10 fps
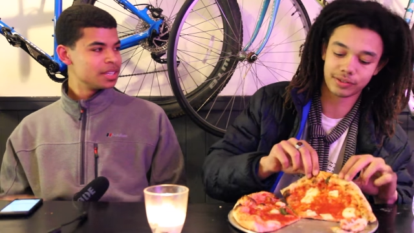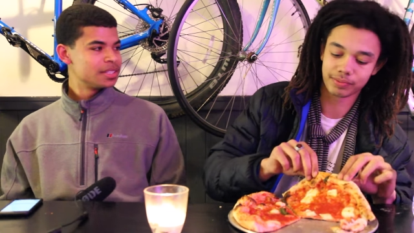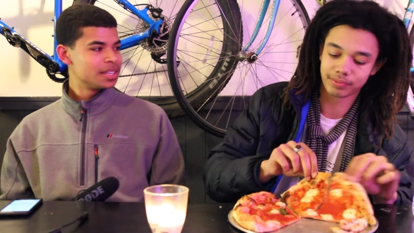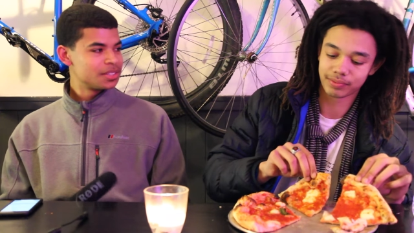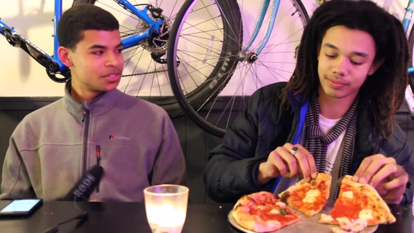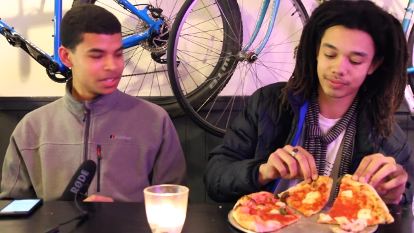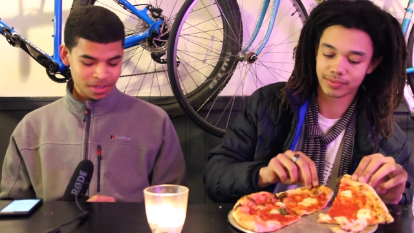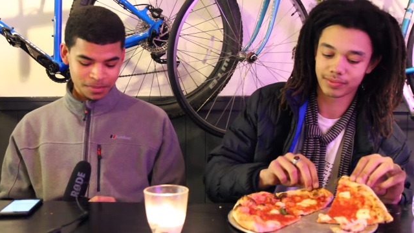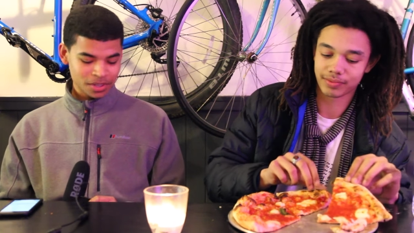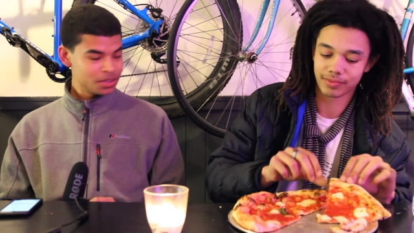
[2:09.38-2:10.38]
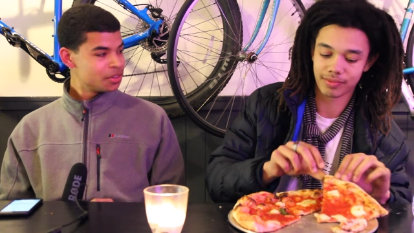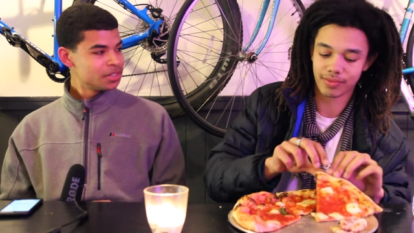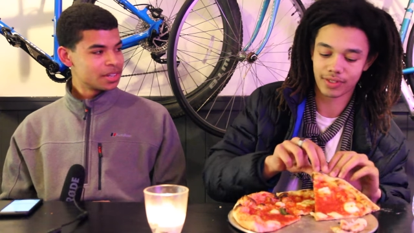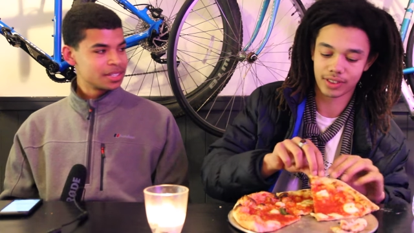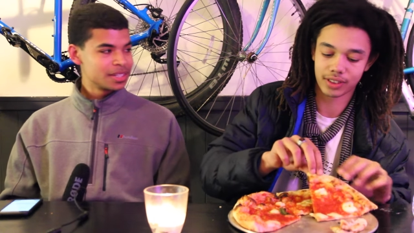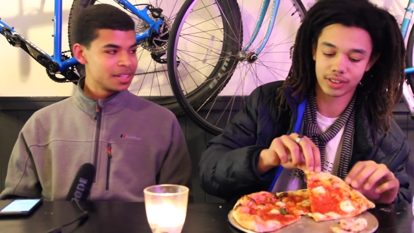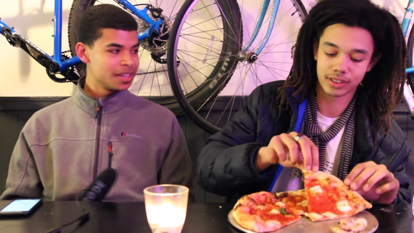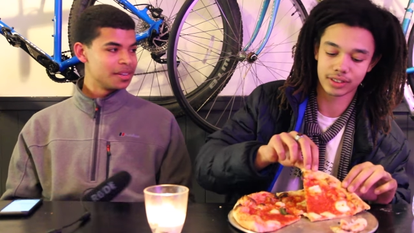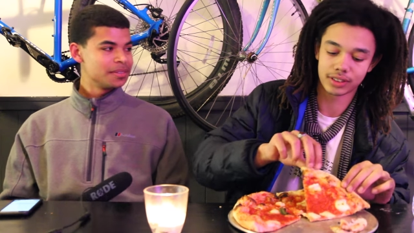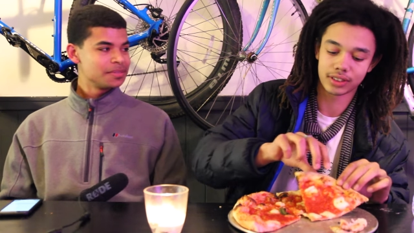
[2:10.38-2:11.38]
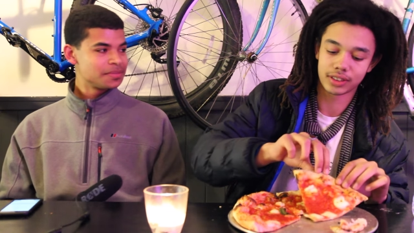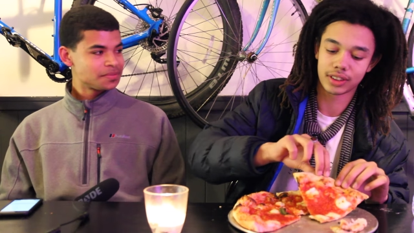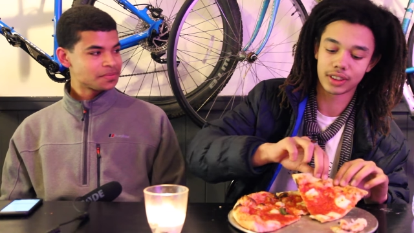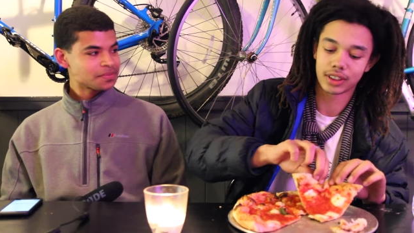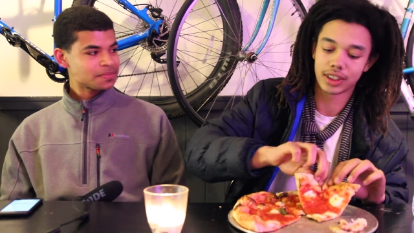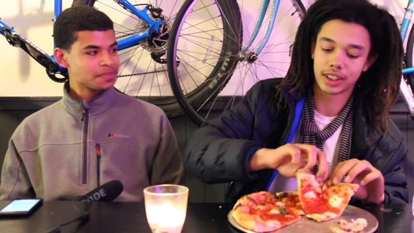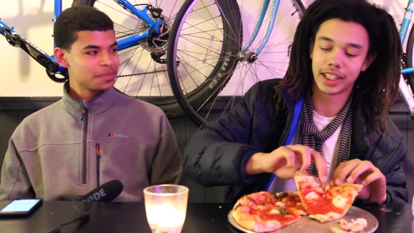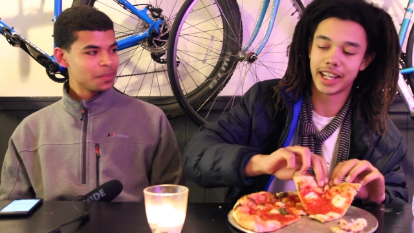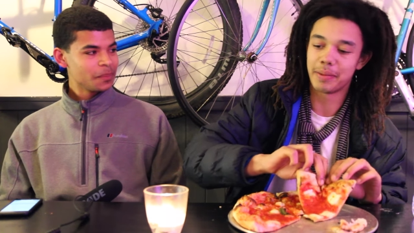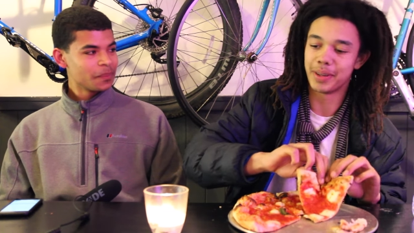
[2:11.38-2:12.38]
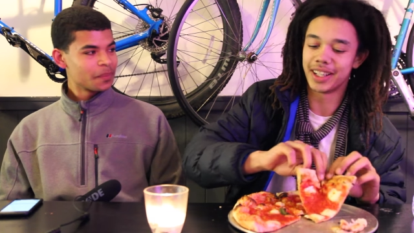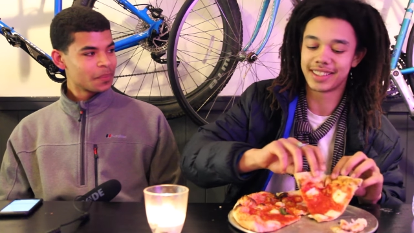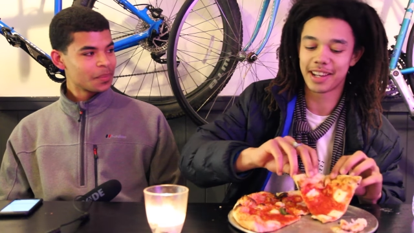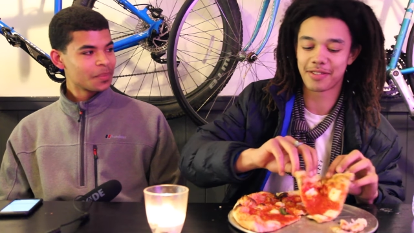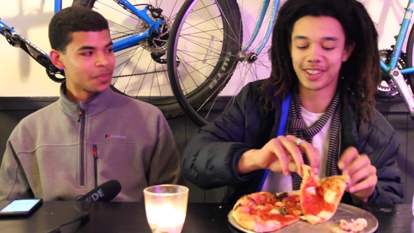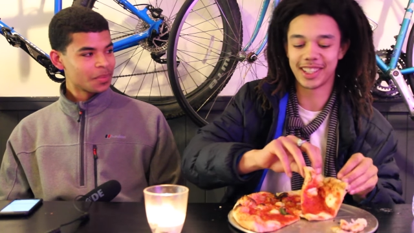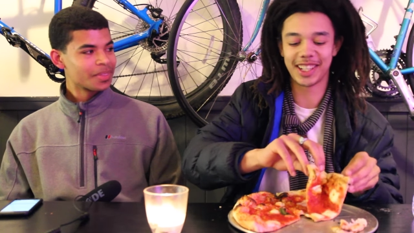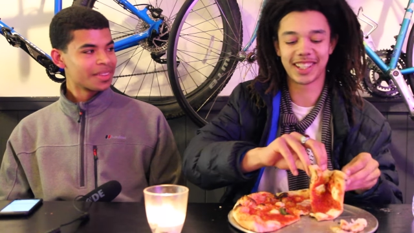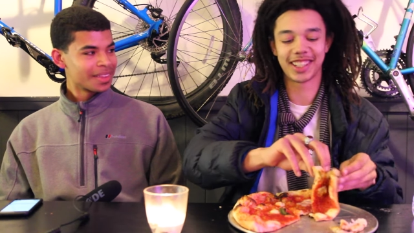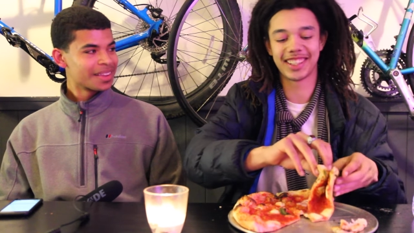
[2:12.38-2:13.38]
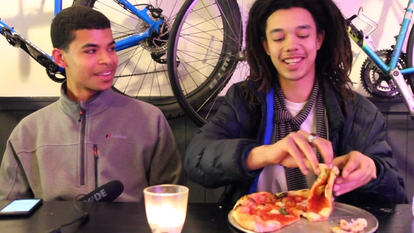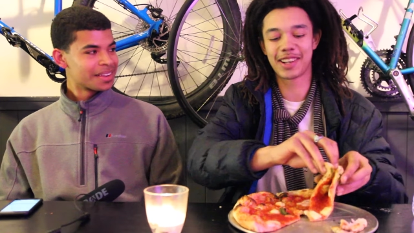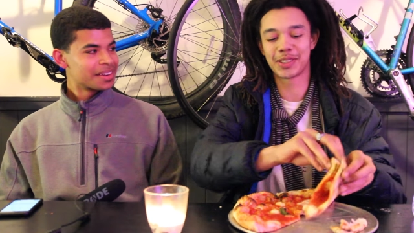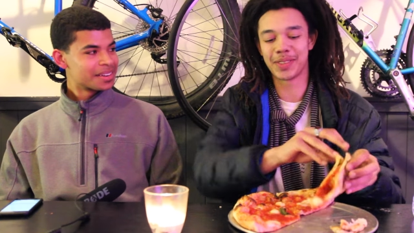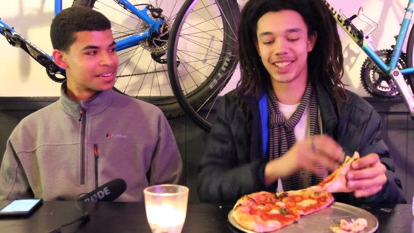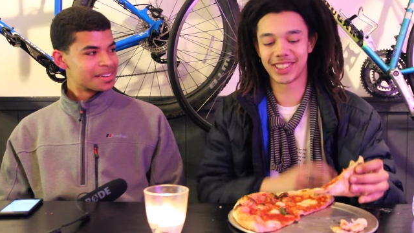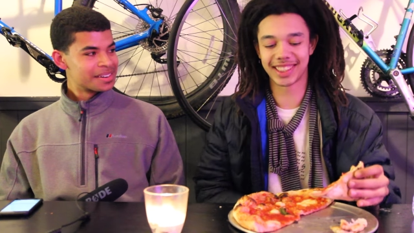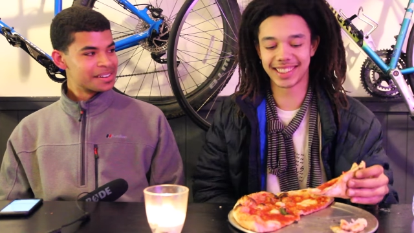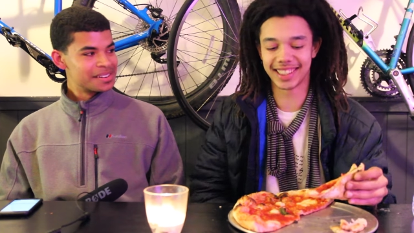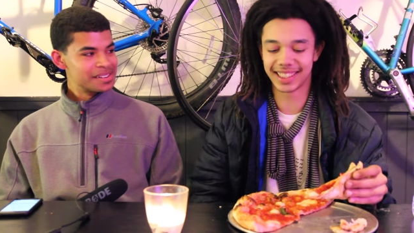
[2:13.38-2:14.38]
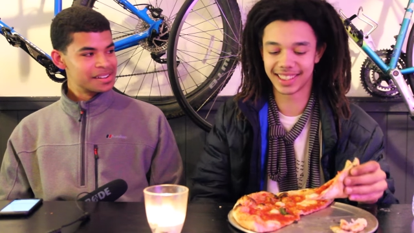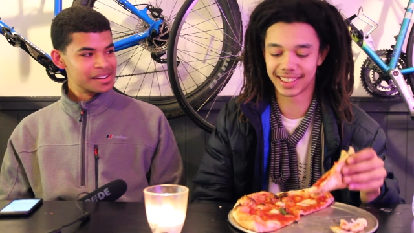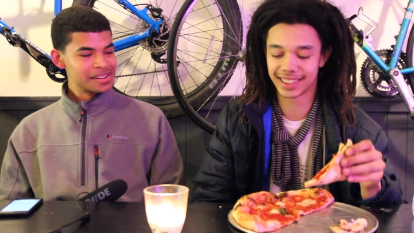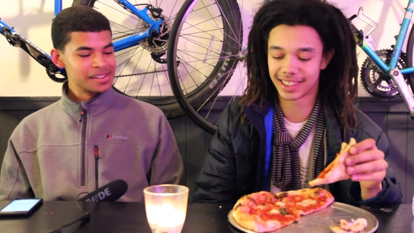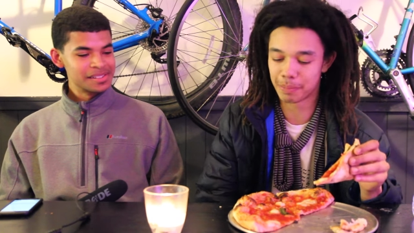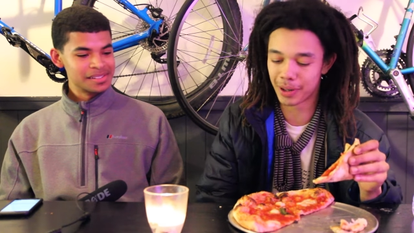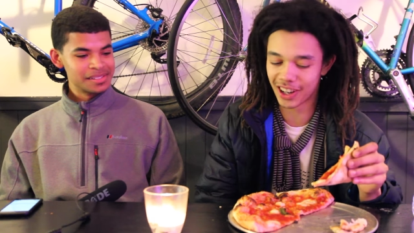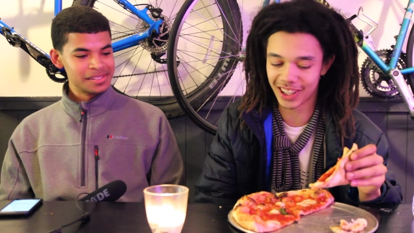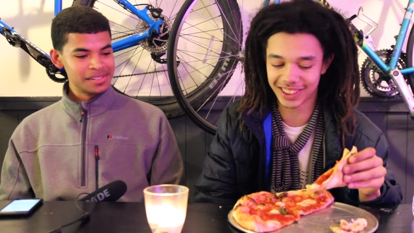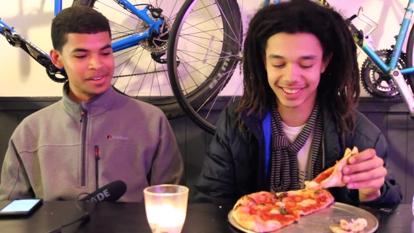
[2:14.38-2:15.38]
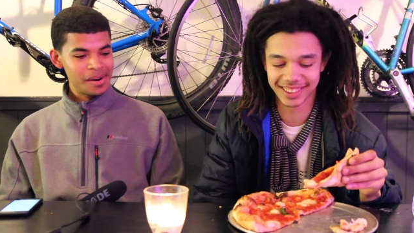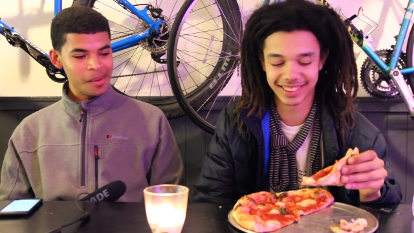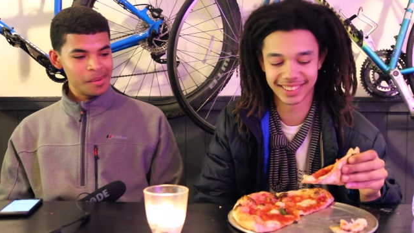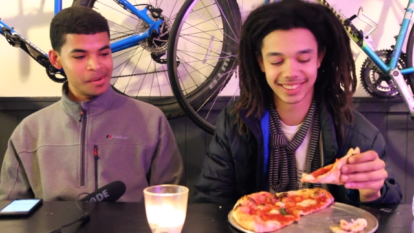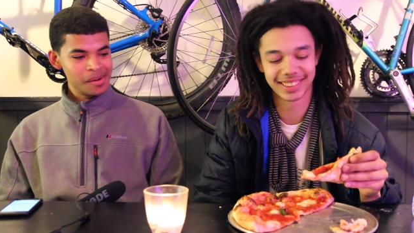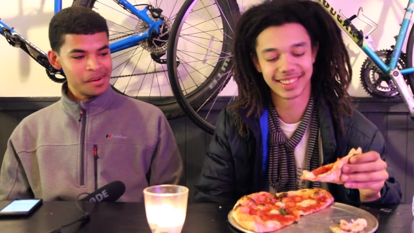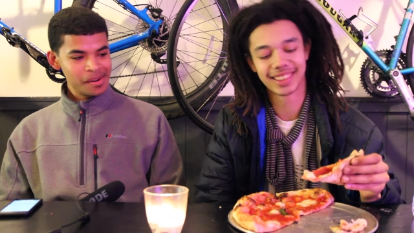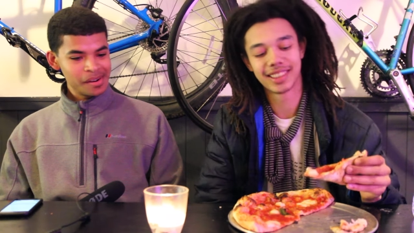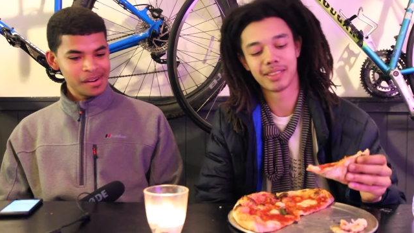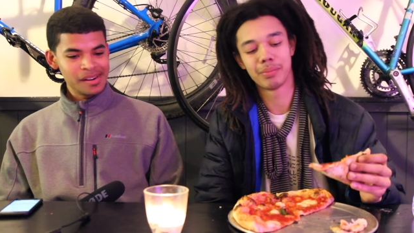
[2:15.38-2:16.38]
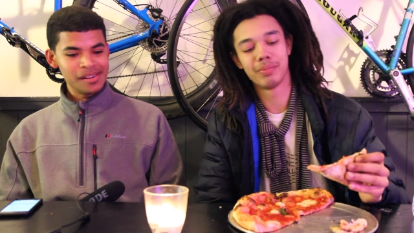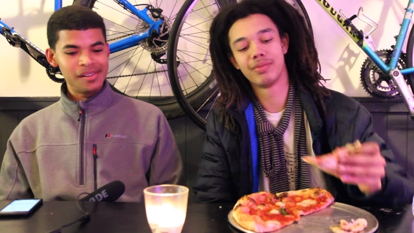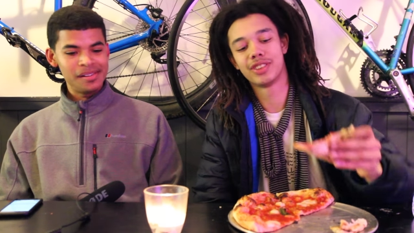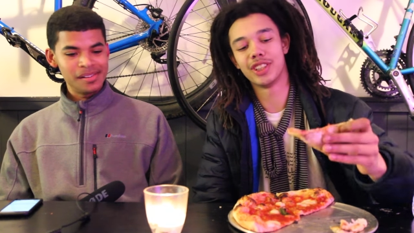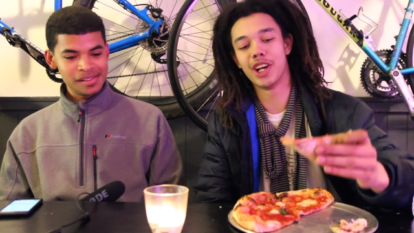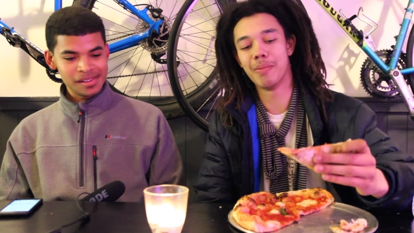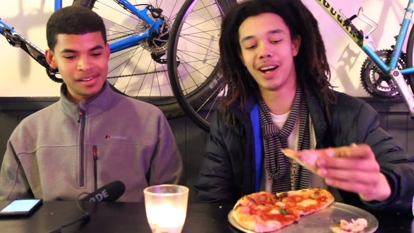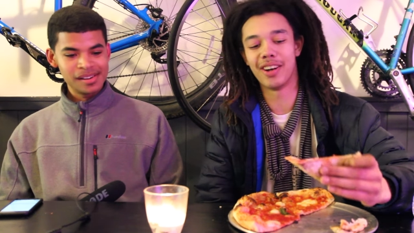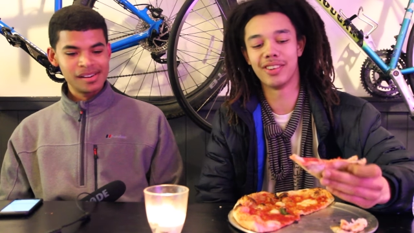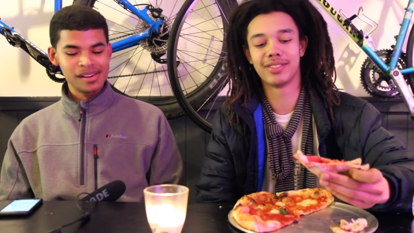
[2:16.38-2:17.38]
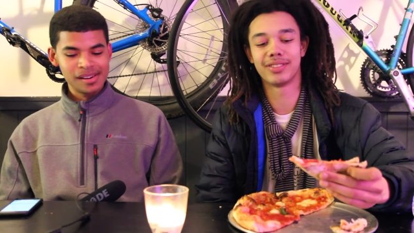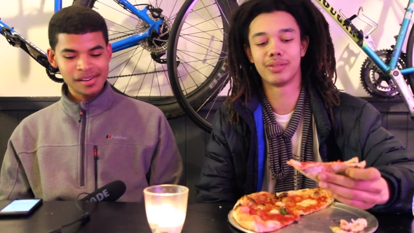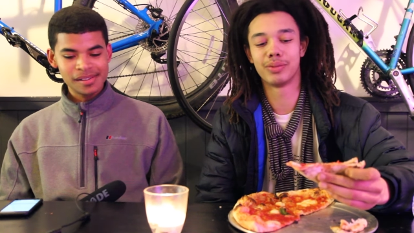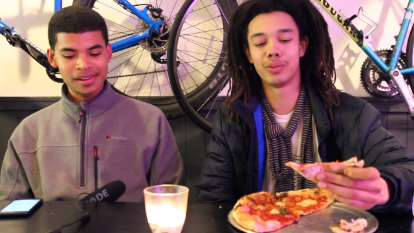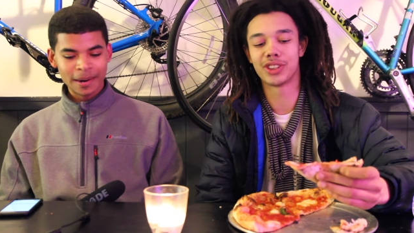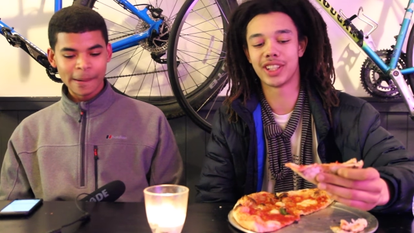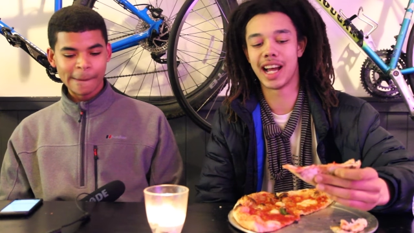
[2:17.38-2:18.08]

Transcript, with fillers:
Speaker 1: Is history something that you're interested in then?
Speaker 2: Yeah, man, definitely. You have to be interested in the past to know about what's going